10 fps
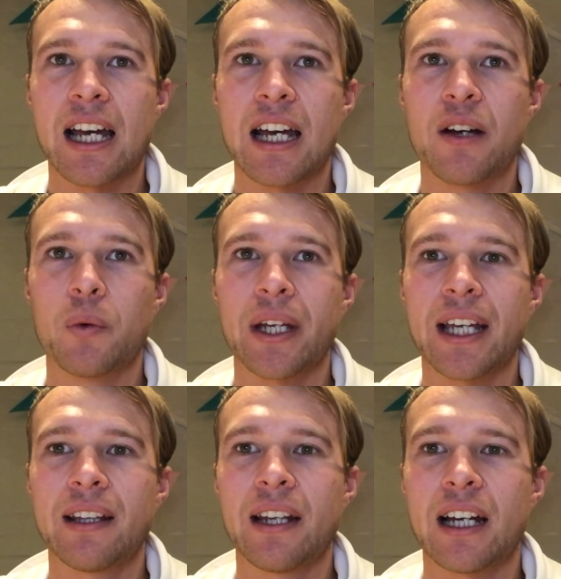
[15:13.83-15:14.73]
We
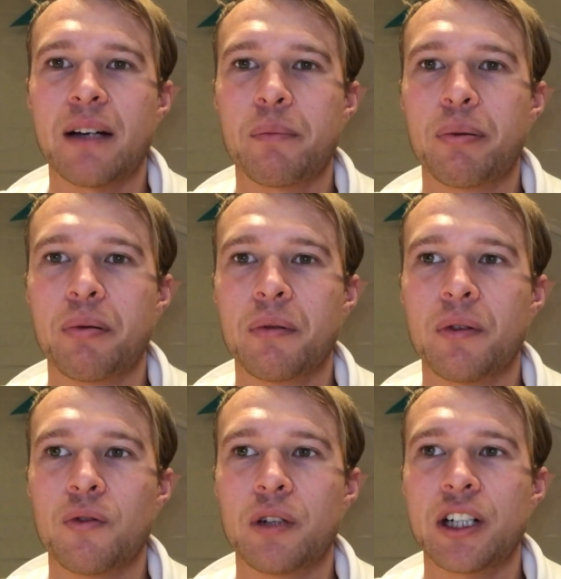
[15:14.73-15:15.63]
ended up
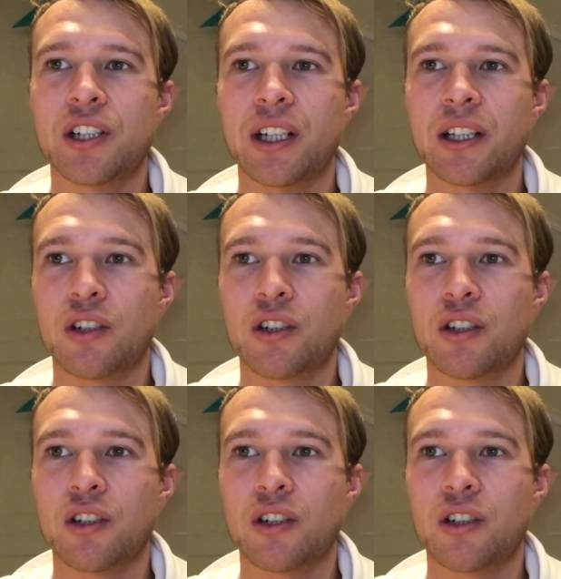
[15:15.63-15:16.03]
reaching